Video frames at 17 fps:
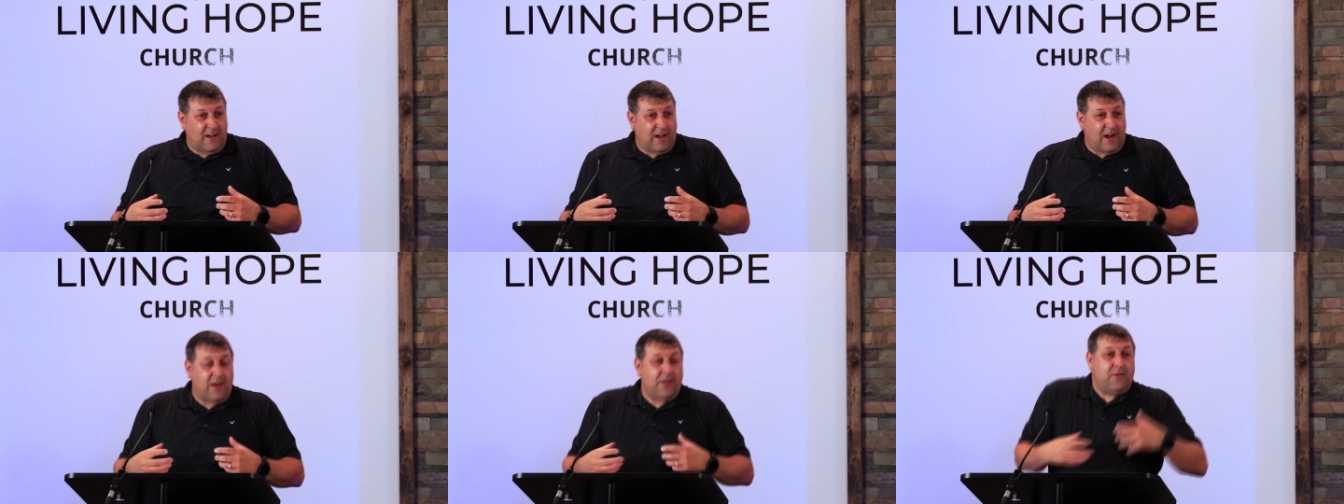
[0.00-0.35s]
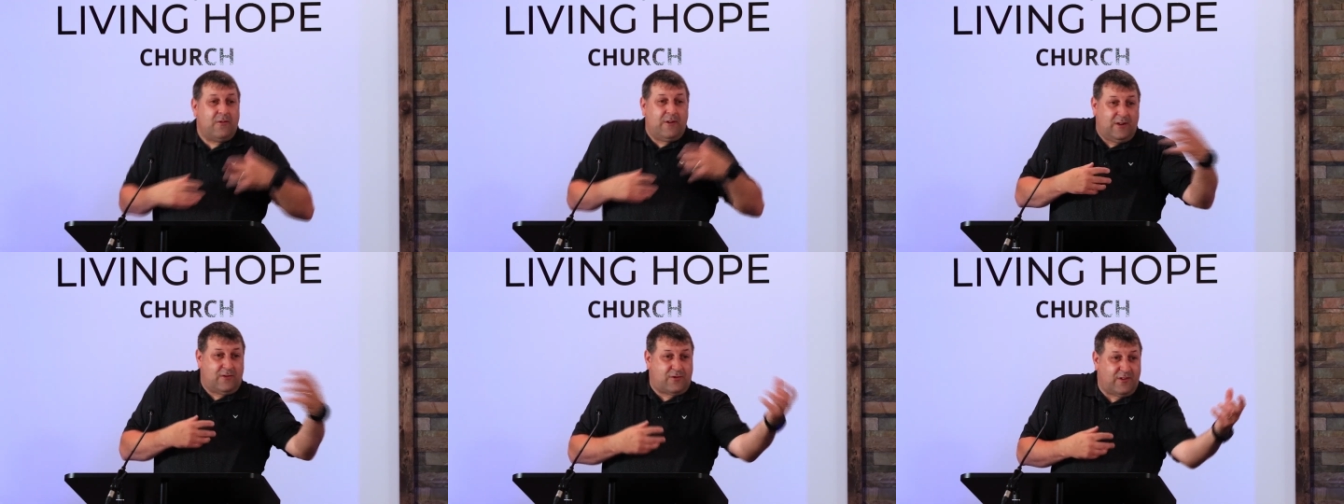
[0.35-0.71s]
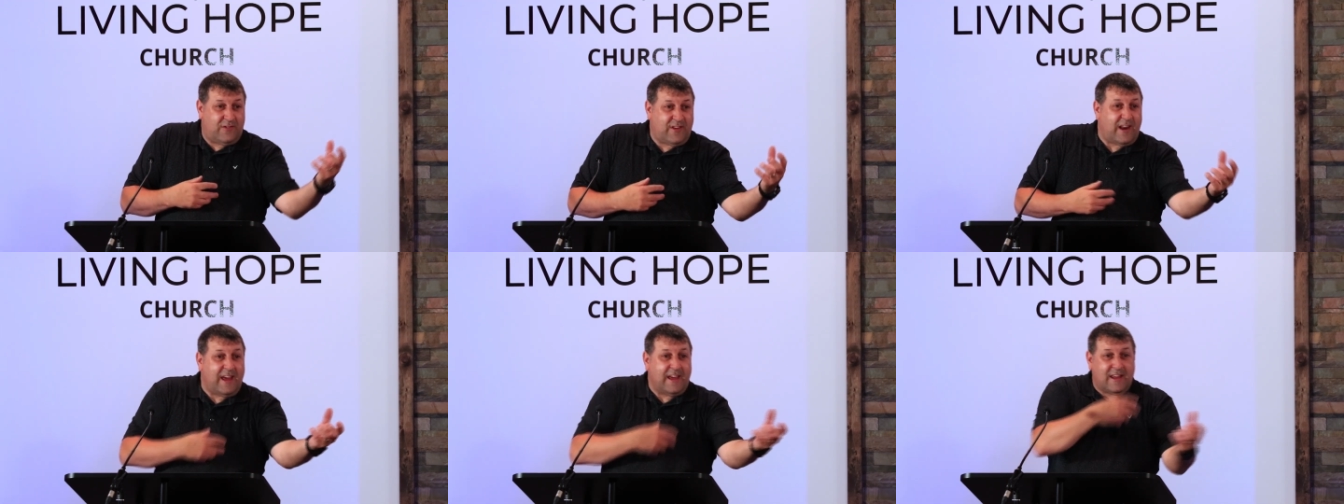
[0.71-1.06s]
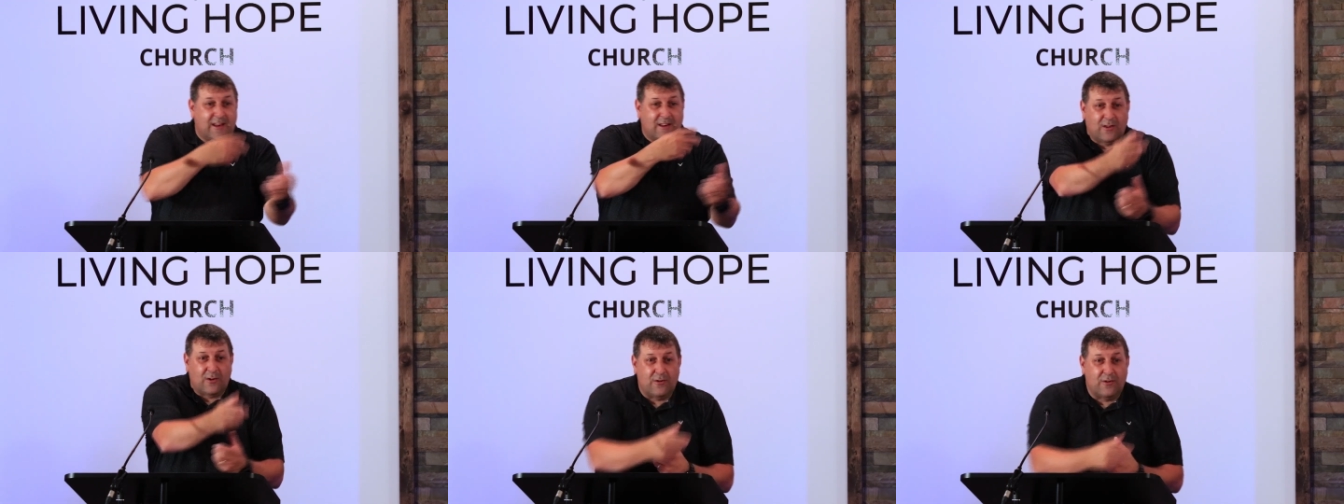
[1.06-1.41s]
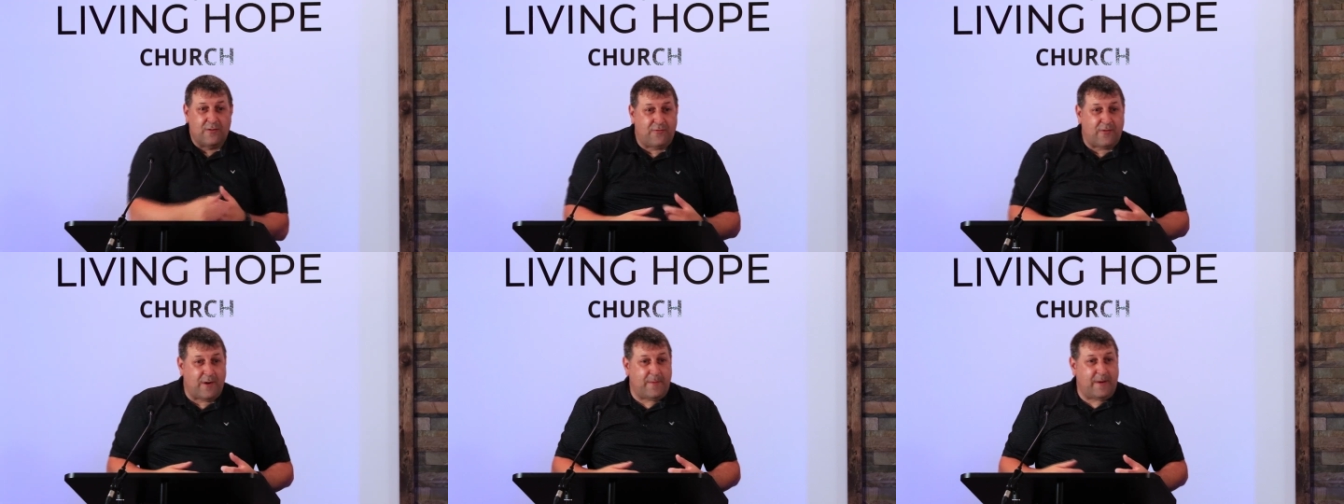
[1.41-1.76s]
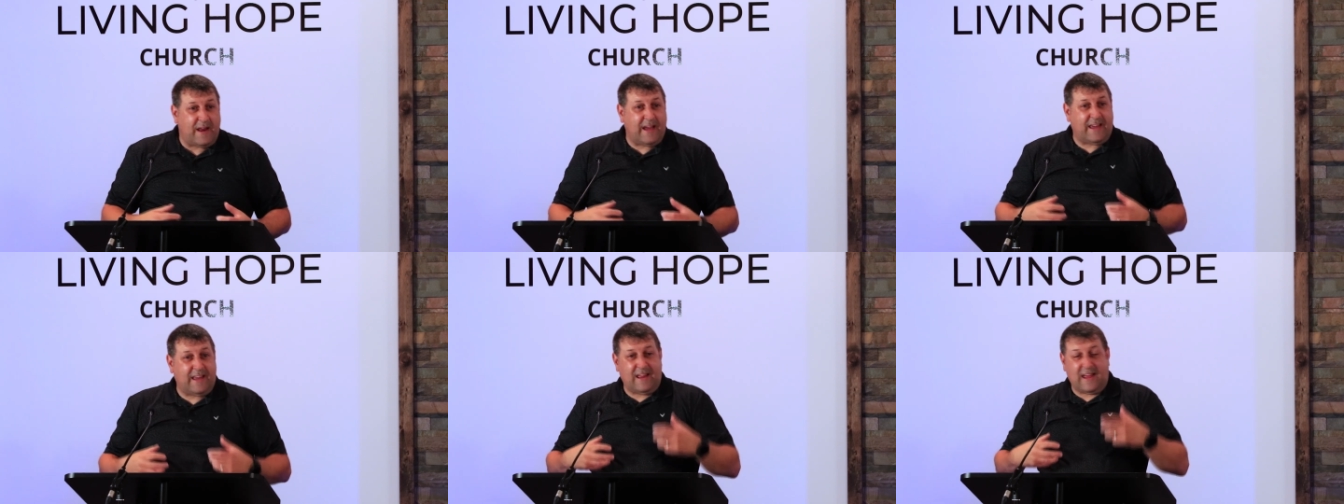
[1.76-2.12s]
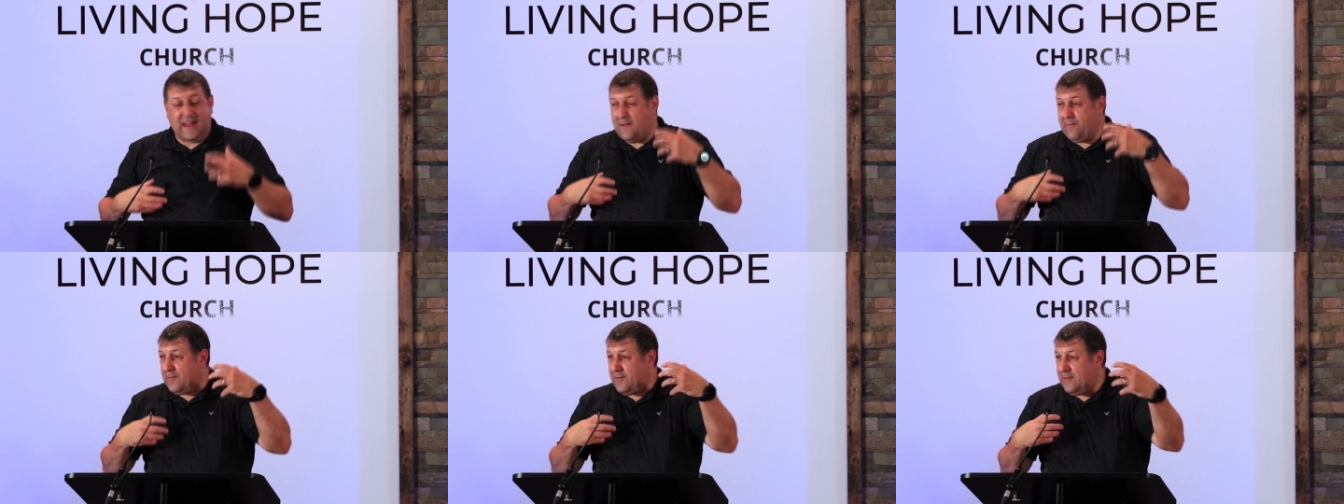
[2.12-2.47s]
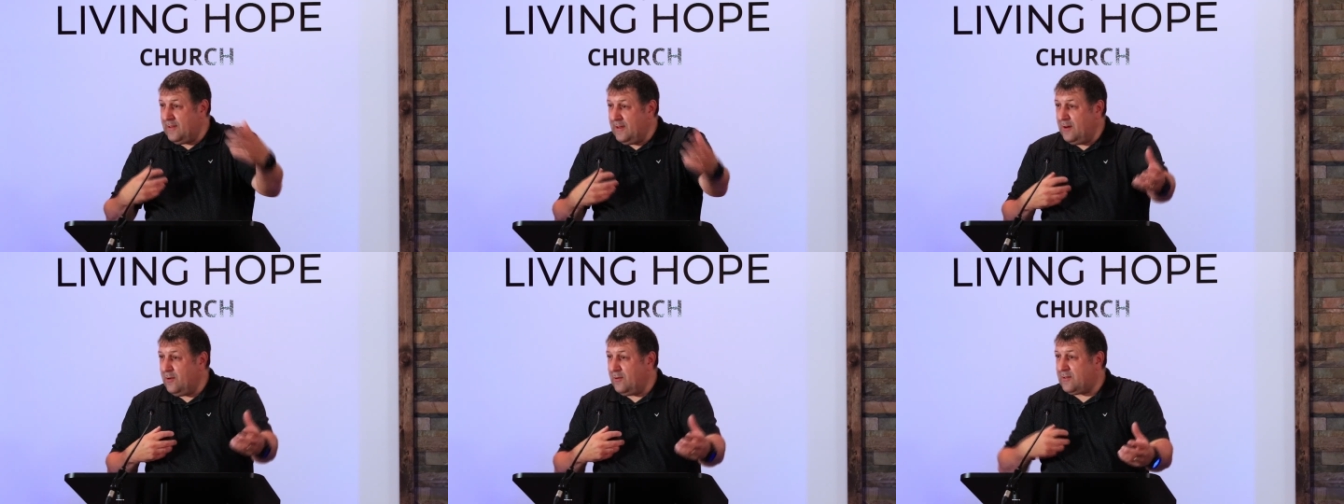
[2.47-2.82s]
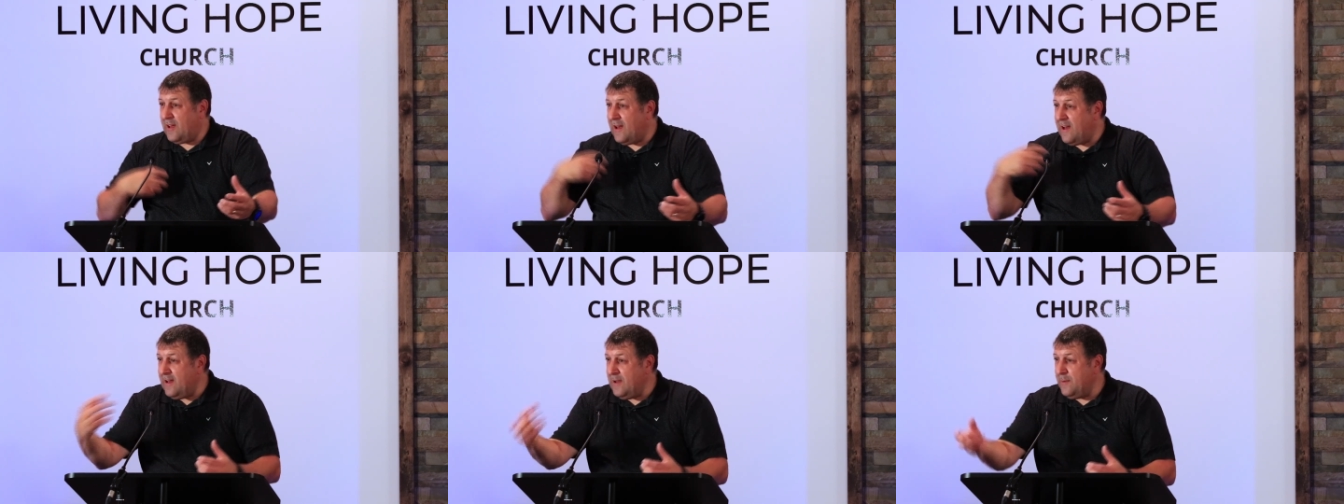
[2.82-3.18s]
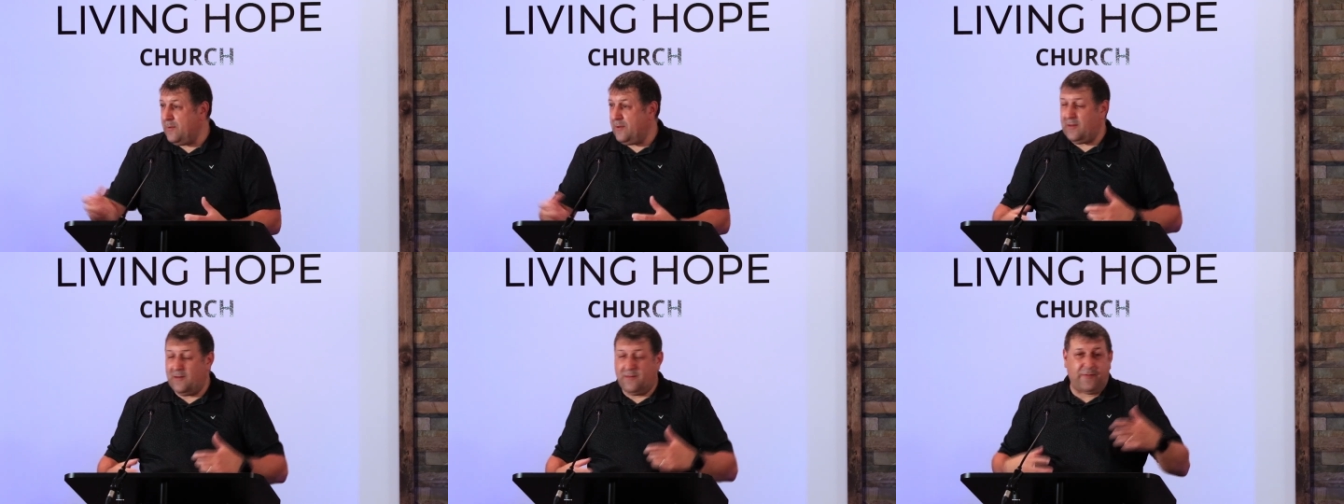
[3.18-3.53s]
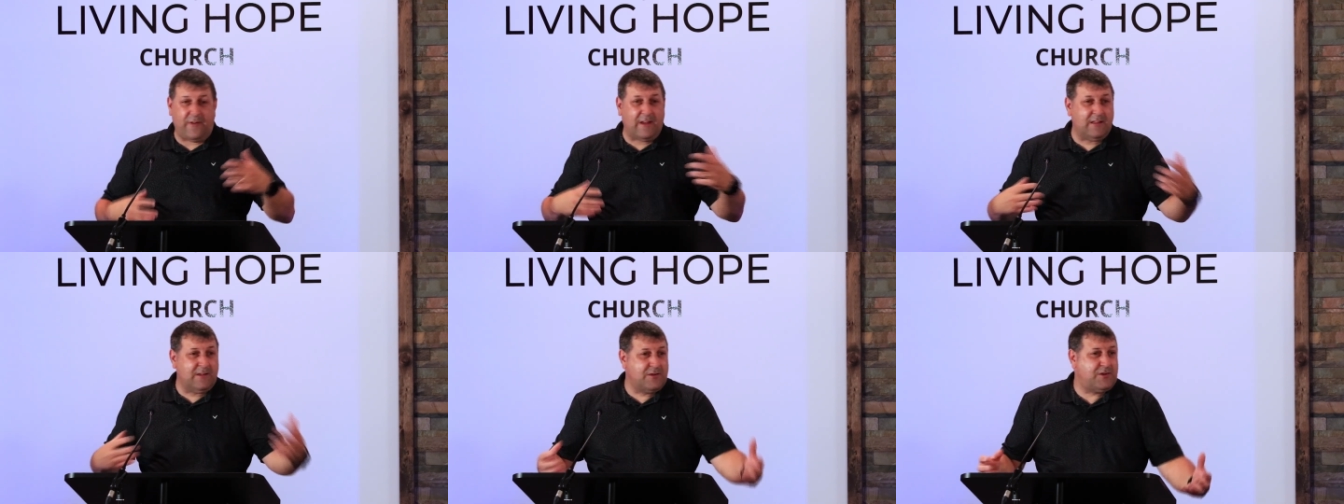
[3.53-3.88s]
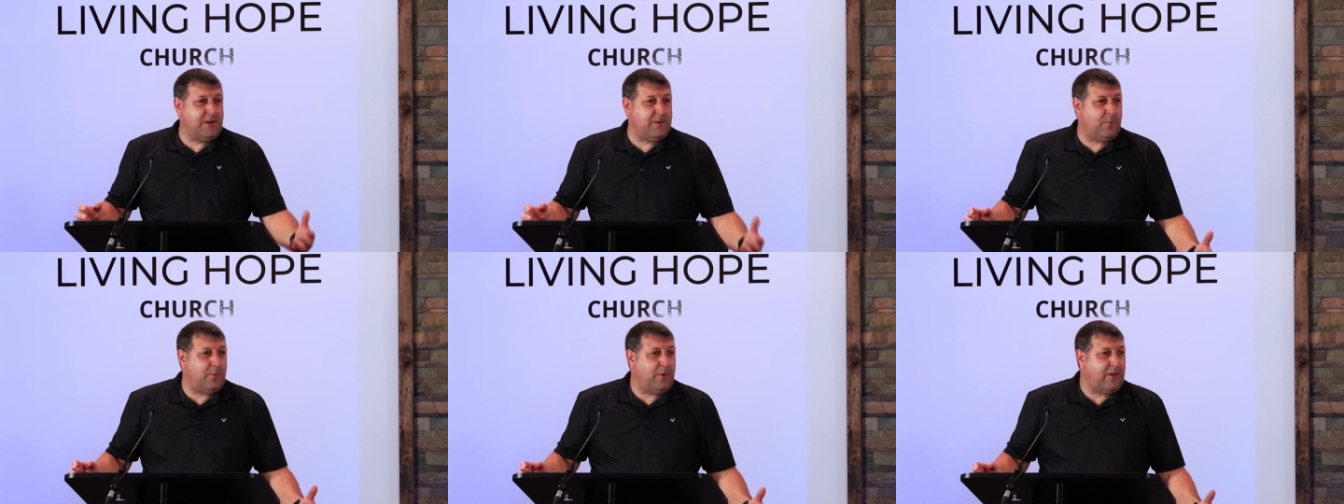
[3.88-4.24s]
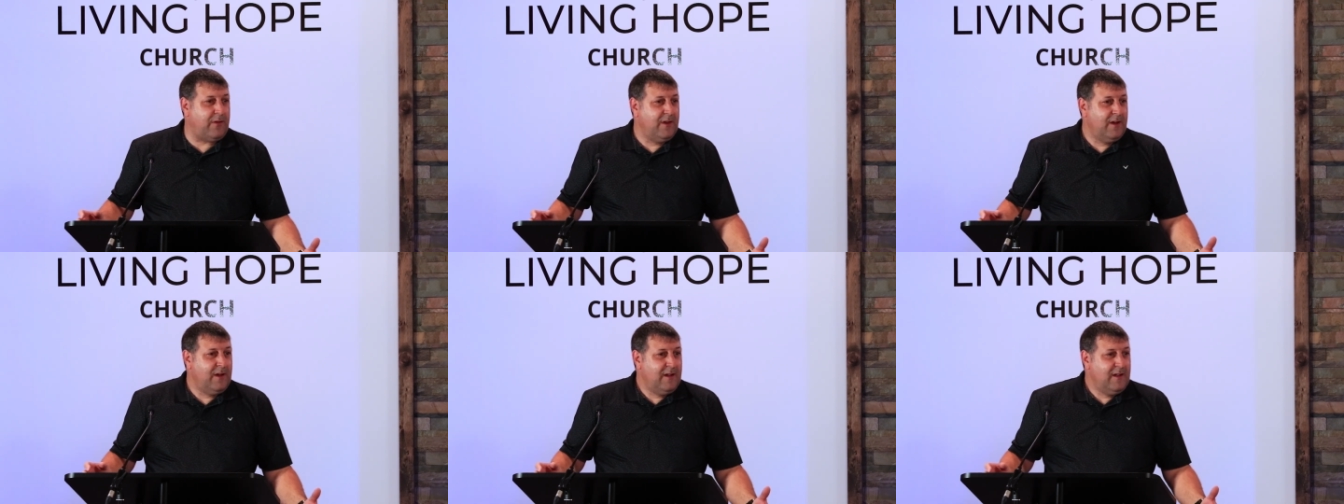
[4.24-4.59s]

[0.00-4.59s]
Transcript: other interests that I can learn from and I can have, you know, time with and fellowship with.